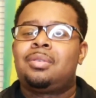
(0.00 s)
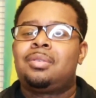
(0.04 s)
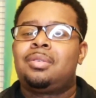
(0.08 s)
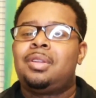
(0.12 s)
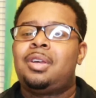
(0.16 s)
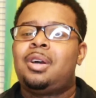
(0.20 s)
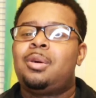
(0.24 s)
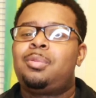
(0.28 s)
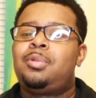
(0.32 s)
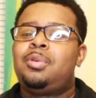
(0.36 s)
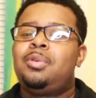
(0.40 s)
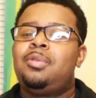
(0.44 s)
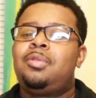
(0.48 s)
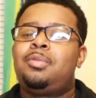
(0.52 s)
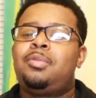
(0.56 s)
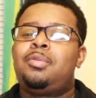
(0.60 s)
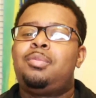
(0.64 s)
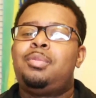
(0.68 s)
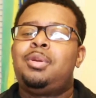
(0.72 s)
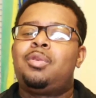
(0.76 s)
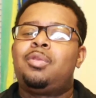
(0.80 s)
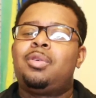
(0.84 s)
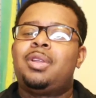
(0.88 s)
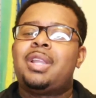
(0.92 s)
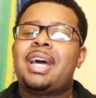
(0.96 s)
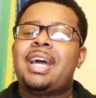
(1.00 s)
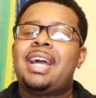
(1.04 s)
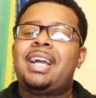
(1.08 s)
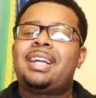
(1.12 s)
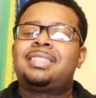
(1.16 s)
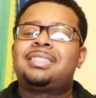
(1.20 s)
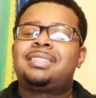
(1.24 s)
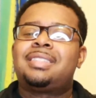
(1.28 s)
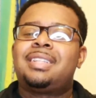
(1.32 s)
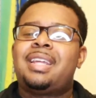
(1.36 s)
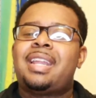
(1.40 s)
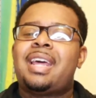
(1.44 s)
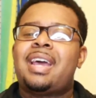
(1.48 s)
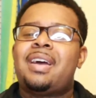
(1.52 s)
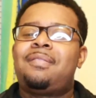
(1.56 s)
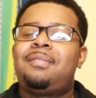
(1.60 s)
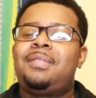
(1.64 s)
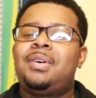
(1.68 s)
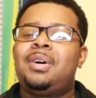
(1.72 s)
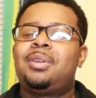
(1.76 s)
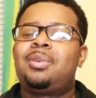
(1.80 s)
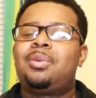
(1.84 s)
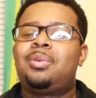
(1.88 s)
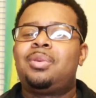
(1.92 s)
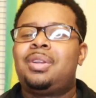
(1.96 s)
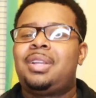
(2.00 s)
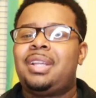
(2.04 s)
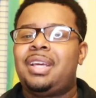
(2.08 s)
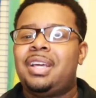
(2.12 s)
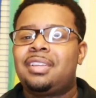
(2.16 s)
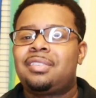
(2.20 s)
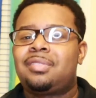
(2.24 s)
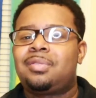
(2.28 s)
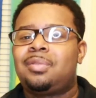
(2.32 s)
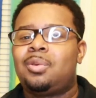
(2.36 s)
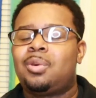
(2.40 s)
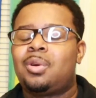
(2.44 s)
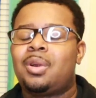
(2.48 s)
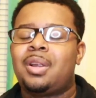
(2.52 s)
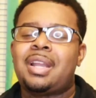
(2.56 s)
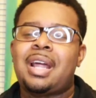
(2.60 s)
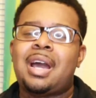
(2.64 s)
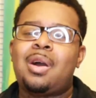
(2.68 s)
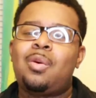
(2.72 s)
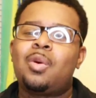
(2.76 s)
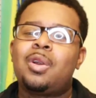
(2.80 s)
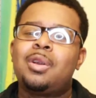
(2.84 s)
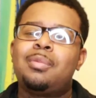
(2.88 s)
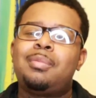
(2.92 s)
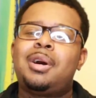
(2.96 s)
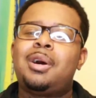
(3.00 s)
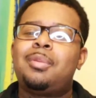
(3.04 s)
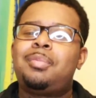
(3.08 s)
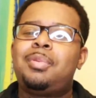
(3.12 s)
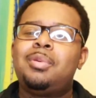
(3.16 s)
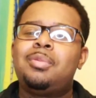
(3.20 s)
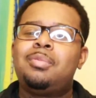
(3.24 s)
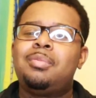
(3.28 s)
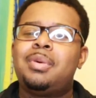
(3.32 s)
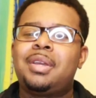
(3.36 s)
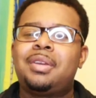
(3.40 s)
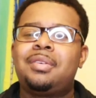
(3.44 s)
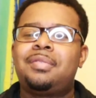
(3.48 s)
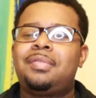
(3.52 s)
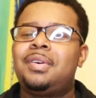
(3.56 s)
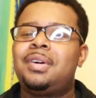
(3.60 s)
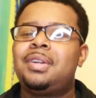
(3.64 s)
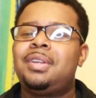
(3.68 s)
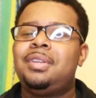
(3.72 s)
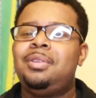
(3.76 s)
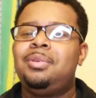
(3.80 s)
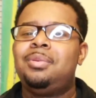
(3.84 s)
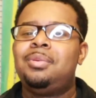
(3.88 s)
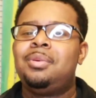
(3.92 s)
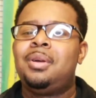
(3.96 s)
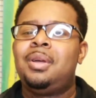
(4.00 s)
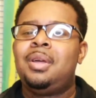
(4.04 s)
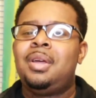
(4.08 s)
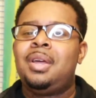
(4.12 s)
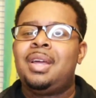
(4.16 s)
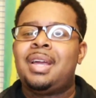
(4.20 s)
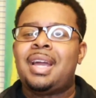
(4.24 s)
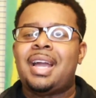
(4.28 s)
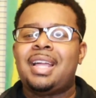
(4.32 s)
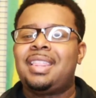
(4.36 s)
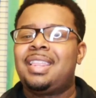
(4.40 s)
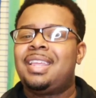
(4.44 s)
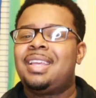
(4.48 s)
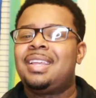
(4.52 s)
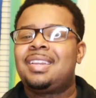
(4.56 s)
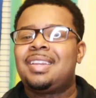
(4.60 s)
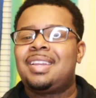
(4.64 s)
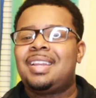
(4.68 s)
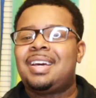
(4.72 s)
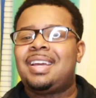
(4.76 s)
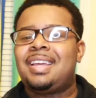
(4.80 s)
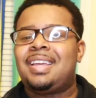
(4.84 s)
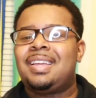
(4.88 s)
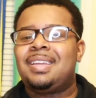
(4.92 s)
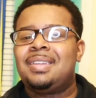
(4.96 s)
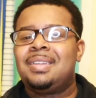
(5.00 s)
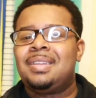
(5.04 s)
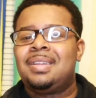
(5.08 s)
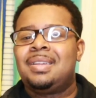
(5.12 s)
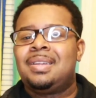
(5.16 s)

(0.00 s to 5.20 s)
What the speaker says: to help you be relaxed and have fun on the dance floor and not worry about people making fun of you at the end of the night.